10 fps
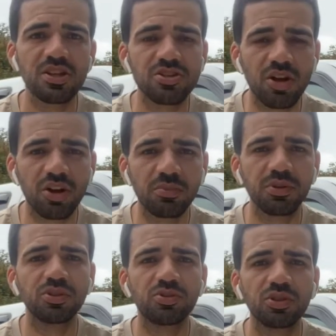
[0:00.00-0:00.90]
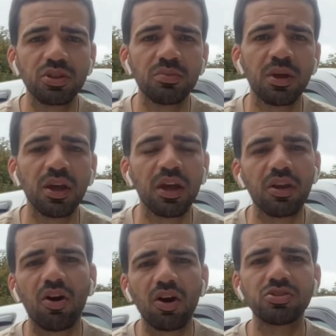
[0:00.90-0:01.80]
start up their dream,
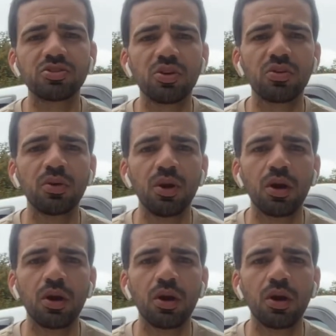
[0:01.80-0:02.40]
and also